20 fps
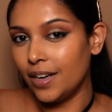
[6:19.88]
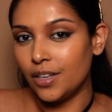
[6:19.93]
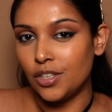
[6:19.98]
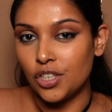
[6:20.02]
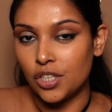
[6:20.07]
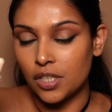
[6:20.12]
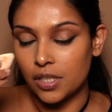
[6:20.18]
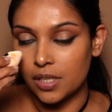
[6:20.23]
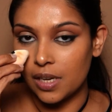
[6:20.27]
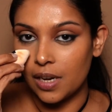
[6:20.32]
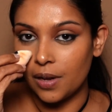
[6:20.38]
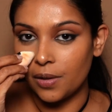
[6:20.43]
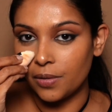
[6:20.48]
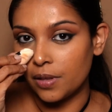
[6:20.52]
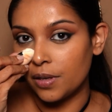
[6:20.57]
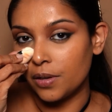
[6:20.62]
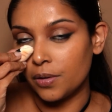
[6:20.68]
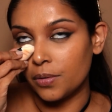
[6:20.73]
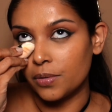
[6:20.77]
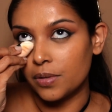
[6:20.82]
of chisel out the
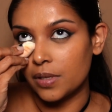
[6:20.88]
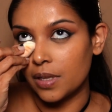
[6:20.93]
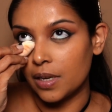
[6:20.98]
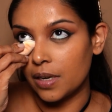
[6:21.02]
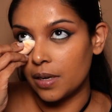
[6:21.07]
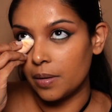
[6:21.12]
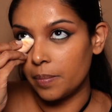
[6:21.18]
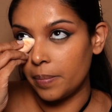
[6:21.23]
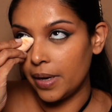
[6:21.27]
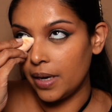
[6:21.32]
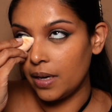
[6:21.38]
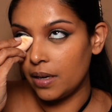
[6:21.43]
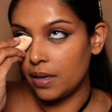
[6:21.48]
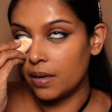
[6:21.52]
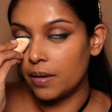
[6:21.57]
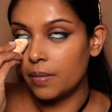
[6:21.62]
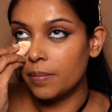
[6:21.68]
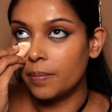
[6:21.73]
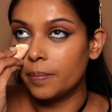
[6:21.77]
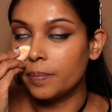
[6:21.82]
nose a little bit.
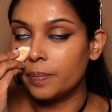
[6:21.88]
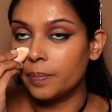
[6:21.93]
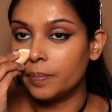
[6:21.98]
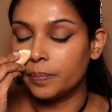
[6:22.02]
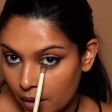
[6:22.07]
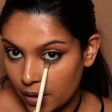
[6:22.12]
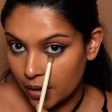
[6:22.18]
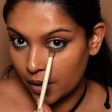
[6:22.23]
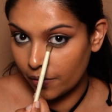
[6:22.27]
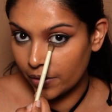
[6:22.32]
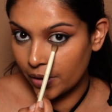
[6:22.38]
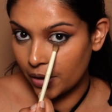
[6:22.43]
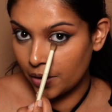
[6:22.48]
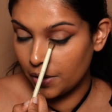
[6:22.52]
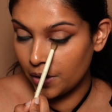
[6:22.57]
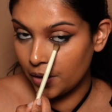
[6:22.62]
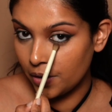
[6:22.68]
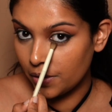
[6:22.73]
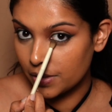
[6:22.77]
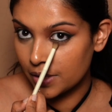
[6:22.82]
Now we're going to
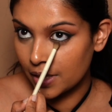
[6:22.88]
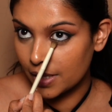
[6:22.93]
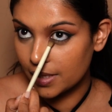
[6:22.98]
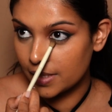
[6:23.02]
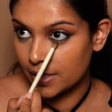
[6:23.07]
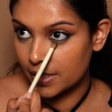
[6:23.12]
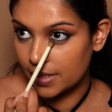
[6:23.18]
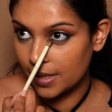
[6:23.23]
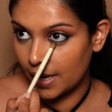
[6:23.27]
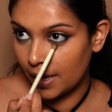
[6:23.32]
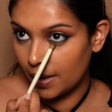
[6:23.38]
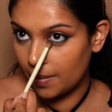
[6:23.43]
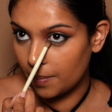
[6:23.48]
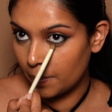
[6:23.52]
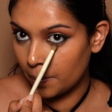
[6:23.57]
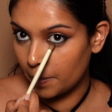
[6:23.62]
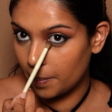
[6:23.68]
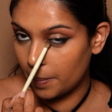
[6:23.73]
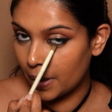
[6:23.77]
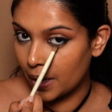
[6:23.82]
use that
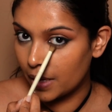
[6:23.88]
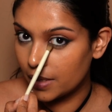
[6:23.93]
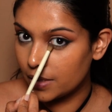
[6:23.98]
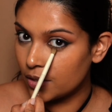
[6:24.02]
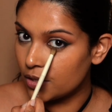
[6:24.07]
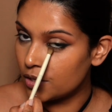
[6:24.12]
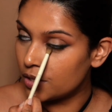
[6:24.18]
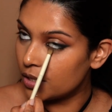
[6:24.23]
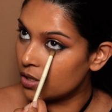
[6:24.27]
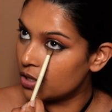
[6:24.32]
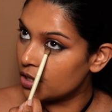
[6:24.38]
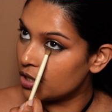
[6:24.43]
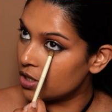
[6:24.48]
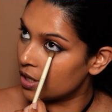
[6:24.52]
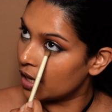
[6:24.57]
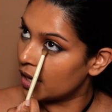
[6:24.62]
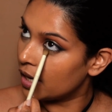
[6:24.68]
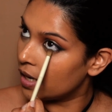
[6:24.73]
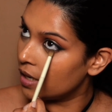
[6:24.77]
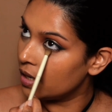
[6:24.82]
same Buns
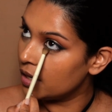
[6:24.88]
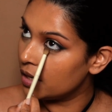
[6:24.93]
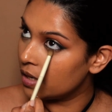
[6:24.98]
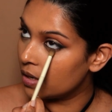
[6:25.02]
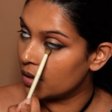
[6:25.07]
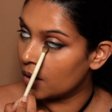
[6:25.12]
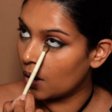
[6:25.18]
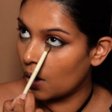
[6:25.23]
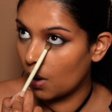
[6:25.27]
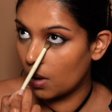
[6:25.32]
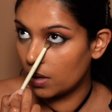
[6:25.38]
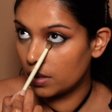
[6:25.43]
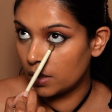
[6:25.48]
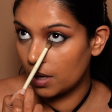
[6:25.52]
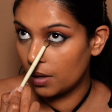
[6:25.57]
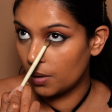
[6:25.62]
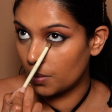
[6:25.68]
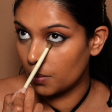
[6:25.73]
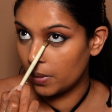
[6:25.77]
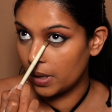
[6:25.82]
shade on the
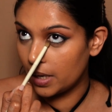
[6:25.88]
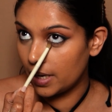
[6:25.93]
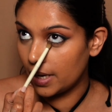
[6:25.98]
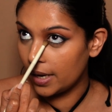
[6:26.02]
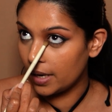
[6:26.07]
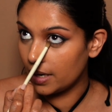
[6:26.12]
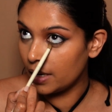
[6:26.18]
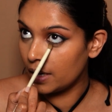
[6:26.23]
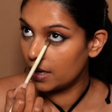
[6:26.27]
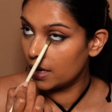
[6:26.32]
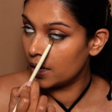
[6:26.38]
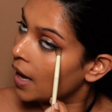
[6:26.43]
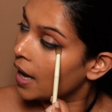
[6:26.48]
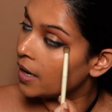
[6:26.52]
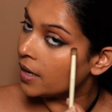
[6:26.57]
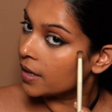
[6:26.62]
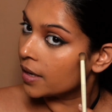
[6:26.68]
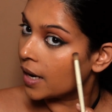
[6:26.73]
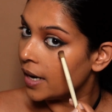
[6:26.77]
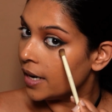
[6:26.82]
lower lid
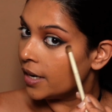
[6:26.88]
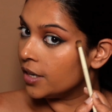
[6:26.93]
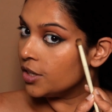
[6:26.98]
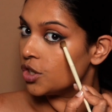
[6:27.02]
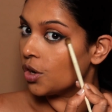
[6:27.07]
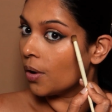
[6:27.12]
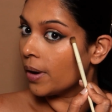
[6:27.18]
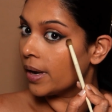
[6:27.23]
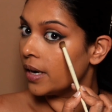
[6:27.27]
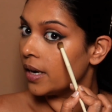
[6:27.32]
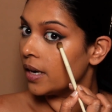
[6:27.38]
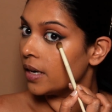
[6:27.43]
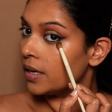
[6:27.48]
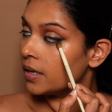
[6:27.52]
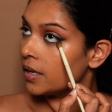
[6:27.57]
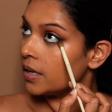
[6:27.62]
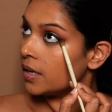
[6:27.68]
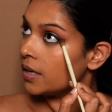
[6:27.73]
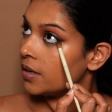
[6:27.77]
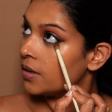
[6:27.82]
and kind of join it
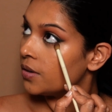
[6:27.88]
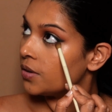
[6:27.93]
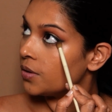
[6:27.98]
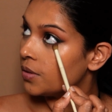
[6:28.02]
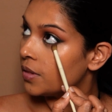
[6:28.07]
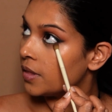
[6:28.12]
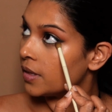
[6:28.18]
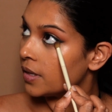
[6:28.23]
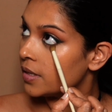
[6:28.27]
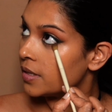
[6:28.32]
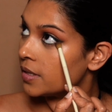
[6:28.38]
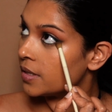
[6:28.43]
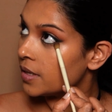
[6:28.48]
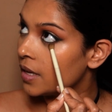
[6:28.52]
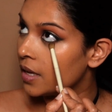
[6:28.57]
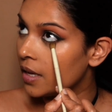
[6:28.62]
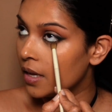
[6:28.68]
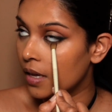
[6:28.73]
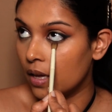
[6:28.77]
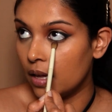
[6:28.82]
to this
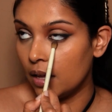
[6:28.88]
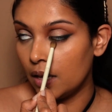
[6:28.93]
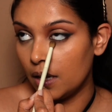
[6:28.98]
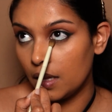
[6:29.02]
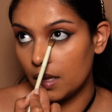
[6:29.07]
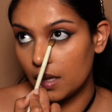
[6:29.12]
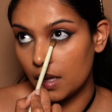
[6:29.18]
here.